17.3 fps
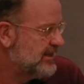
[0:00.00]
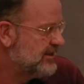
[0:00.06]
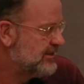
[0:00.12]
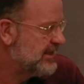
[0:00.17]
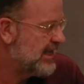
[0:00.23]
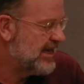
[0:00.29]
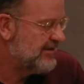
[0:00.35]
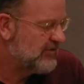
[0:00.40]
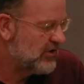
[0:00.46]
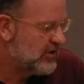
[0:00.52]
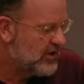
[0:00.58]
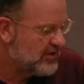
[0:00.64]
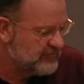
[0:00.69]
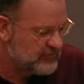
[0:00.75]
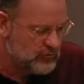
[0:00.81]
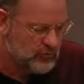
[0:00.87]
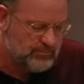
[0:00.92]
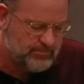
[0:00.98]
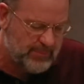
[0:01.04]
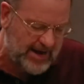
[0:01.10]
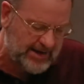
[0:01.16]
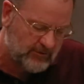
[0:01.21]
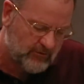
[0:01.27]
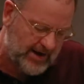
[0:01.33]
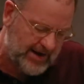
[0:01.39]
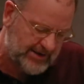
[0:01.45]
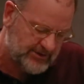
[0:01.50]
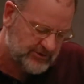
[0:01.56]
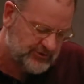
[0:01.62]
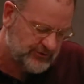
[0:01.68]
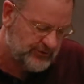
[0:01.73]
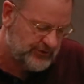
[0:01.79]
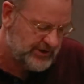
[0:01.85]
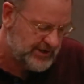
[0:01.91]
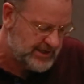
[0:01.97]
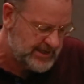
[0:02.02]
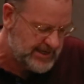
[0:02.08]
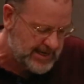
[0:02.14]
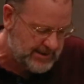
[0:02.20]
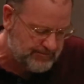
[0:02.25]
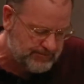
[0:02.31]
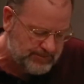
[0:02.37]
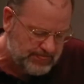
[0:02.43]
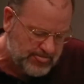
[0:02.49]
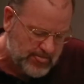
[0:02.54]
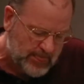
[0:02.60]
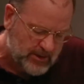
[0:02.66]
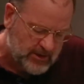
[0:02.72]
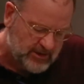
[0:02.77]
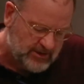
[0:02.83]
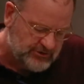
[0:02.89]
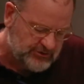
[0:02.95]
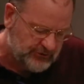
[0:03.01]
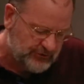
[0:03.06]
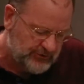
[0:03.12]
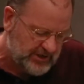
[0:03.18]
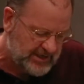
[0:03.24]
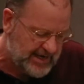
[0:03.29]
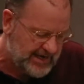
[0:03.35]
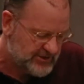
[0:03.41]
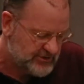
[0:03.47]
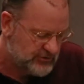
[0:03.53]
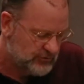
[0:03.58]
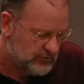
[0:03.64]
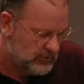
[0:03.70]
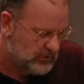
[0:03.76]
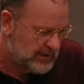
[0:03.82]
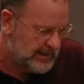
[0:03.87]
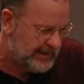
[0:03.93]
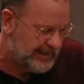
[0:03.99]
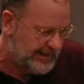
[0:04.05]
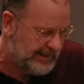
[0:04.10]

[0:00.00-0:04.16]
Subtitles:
gave a lot of good background to the actual